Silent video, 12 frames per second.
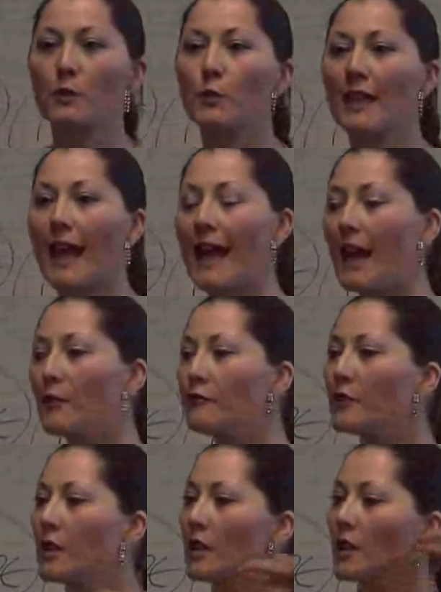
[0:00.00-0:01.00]
we
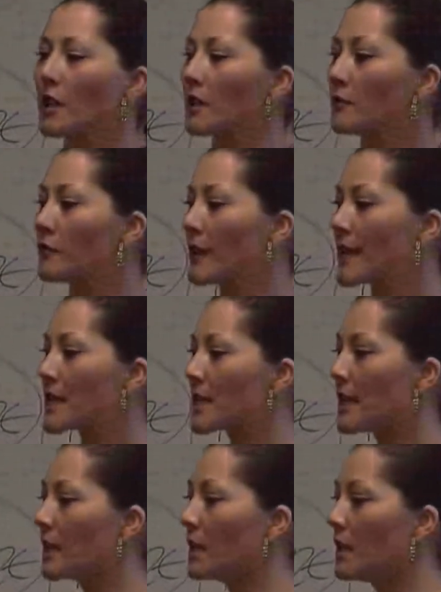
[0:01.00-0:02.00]
have
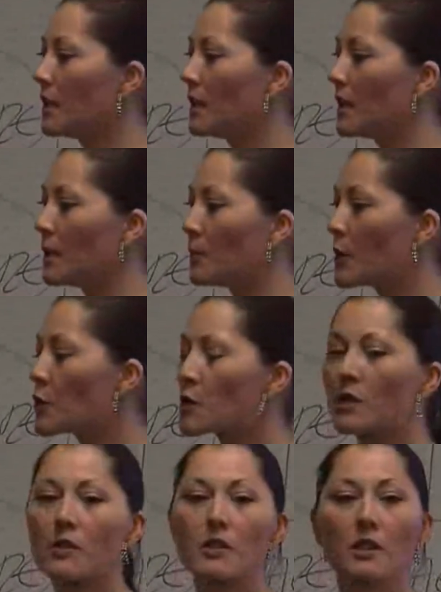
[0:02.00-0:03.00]
conflicting
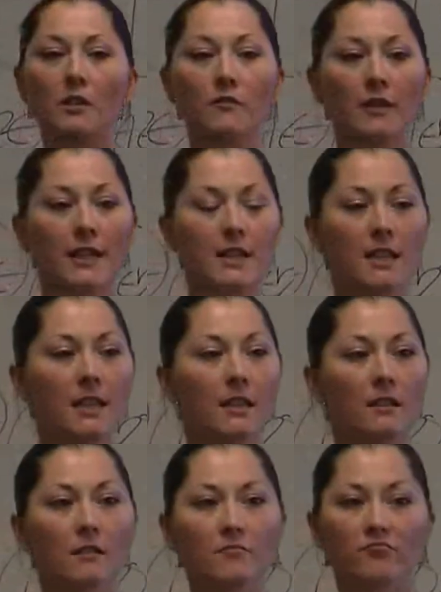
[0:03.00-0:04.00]
emotions, conflicting